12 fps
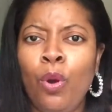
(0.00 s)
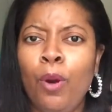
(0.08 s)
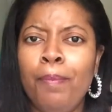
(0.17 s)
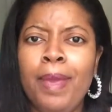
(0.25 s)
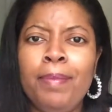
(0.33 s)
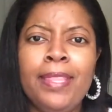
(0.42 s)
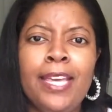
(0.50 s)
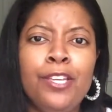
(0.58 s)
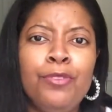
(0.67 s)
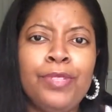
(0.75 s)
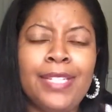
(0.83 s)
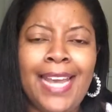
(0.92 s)
or maybe they
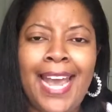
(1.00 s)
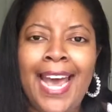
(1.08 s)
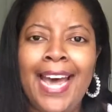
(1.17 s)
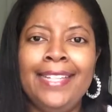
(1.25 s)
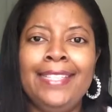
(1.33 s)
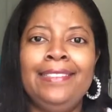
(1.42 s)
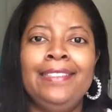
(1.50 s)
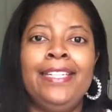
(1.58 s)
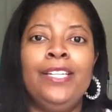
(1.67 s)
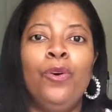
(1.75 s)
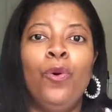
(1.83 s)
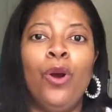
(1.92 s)
use
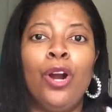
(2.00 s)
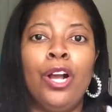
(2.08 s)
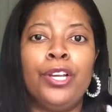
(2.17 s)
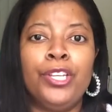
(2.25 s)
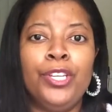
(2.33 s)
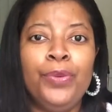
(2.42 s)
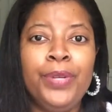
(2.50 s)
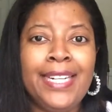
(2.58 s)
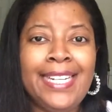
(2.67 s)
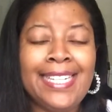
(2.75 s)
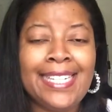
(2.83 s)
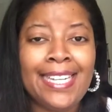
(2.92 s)
Calendly or
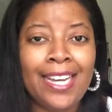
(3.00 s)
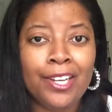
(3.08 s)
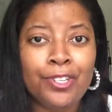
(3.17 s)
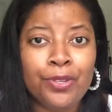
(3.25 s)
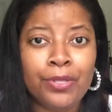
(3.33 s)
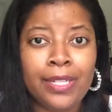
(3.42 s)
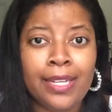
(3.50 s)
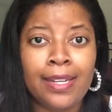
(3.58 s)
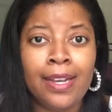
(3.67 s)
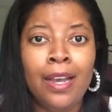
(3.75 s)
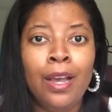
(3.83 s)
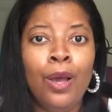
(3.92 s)
Acuity
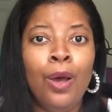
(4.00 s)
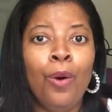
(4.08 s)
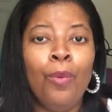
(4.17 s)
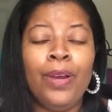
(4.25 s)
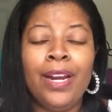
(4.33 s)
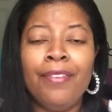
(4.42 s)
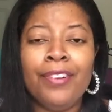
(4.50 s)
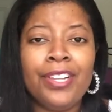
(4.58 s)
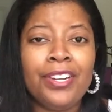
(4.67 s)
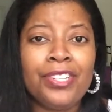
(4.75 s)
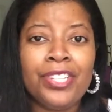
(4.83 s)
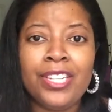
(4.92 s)
Scheduling. Whatever
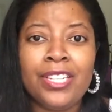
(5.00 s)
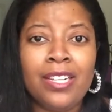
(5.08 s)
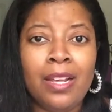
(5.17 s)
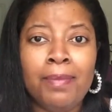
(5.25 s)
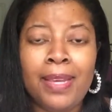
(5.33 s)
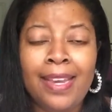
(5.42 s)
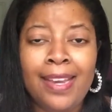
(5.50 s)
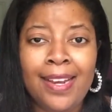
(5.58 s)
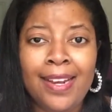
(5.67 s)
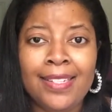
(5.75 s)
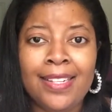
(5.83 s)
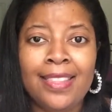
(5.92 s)
their system
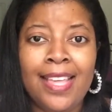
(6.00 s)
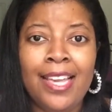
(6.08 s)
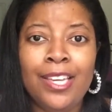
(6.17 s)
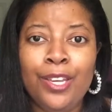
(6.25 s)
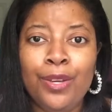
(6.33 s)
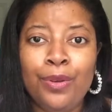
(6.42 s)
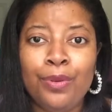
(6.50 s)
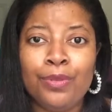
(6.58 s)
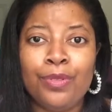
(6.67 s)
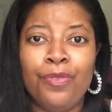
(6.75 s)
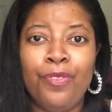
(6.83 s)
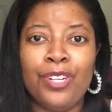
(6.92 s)
is that they
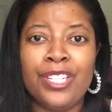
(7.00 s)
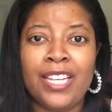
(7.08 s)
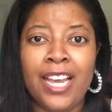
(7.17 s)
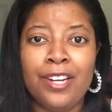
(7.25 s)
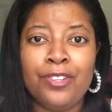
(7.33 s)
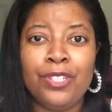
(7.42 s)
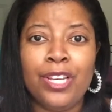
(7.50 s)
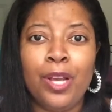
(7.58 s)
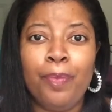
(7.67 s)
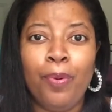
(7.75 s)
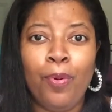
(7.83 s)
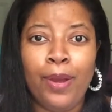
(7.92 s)
use for scheduling
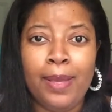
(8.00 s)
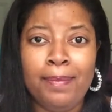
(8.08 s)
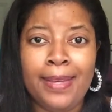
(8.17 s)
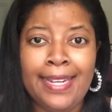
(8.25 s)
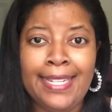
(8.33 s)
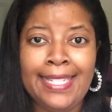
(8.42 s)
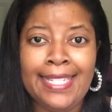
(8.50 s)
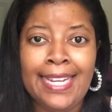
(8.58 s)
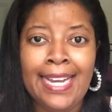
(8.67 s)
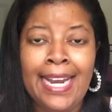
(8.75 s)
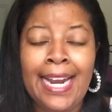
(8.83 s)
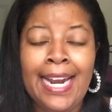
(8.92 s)
appointments,
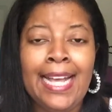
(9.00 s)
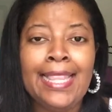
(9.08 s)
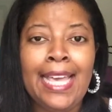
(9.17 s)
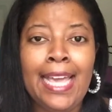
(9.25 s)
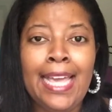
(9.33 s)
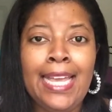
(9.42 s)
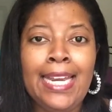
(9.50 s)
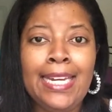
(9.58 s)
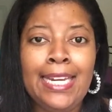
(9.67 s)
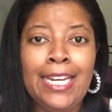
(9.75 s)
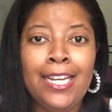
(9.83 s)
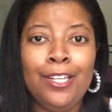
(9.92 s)
they
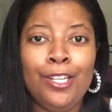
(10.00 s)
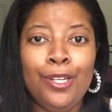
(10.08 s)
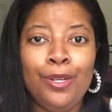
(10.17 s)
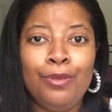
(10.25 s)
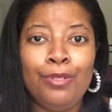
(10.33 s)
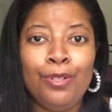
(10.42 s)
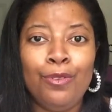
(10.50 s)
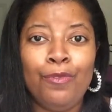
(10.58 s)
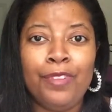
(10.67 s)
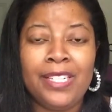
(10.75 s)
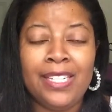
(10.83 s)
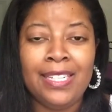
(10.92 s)
need you to
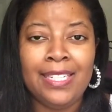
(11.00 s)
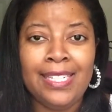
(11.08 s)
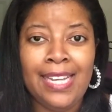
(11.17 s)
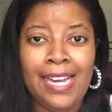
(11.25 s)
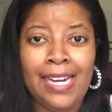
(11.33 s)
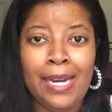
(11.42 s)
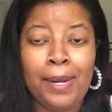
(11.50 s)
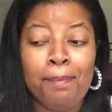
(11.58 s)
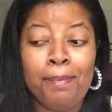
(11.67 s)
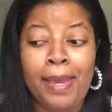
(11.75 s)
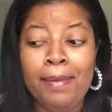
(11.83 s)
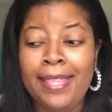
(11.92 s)
facilitate it.
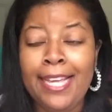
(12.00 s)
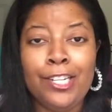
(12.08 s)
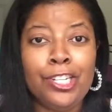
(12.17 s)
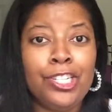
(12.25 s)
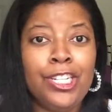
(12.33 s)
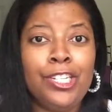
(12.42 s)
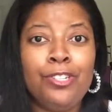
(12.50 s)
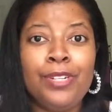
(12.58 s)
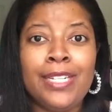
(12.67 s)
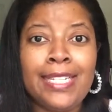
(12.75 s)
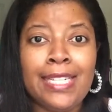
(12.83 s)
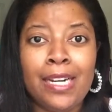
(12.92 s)
Maybe they just need you
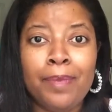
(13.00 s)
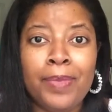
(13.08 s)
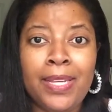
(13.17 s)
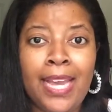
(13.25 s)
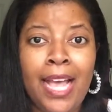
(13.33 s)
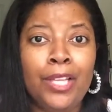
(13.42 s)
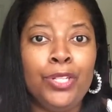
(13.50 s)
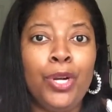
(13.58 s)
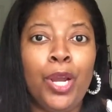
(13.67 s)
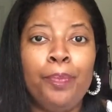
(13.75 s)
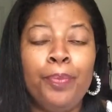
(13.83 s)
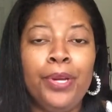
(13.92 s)
to set up the calendar
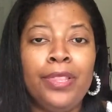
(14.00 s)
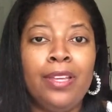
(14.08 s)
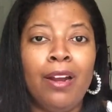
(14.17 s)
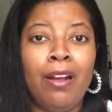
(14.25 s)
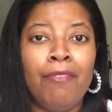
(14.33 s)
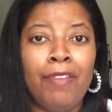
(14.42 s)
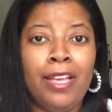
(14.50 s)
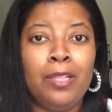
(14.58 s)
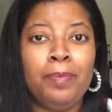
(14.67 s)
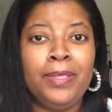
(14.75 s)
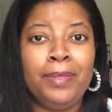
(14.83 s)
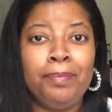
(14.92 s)
and put their
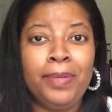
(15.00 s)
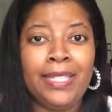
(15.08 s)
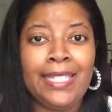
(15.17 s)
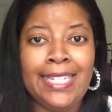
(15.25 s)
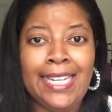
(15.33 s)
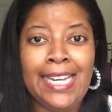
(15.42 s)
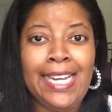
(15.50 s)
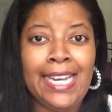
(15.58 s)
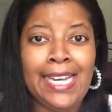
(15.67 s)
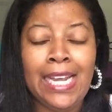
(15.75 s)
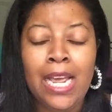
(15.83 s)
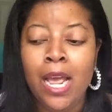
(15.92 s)
availability
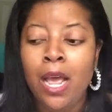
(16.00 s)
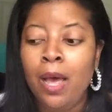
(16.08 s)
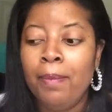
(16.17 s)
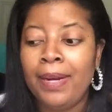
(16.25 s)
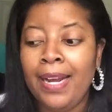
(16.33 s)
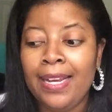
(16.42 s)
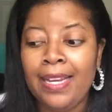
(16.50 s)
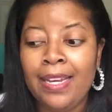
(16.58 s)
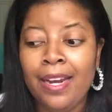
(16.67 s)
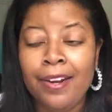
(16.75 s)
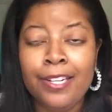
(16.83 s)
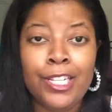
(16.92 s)
in. But I can
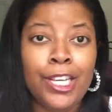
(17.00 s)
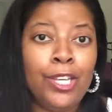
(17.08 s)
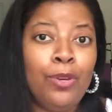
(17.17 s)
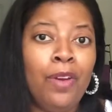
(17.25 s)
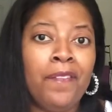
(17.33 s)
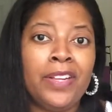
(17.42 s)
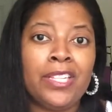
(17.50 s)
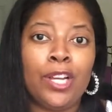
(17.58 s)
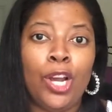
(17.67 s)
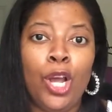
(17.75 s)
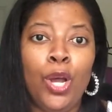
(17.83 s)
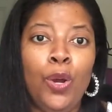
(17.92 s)
guarantee you, if it's
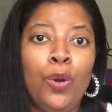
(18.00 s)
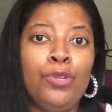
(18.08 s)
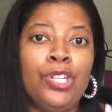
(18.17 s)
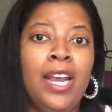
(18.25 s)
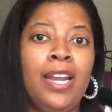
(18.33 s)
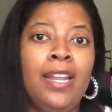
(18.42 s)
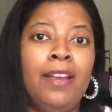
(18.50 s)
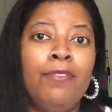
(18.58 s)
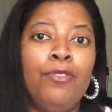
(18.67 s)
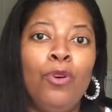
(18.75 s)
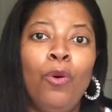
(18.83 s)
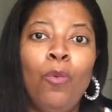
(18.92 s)
a coach and they're
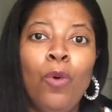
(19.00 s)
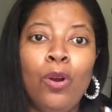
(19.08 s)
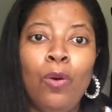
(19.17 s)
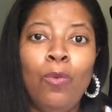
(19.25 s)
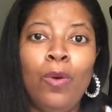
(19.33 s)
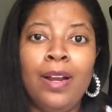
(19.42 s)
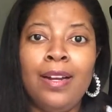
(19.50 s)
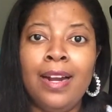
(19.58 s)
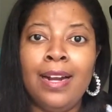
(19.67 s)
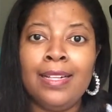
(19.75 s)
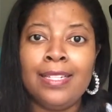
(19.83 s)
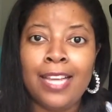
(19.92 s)
doing
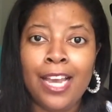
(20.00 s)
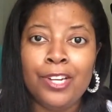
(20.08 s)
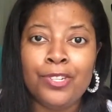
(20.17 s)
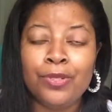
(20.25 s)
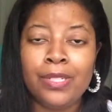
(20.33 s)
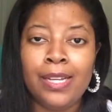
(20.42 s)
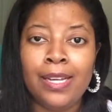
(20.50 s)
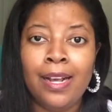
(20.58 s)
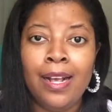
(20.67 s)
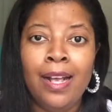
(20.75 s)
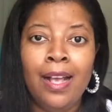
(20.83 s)
one-on-one scheduling,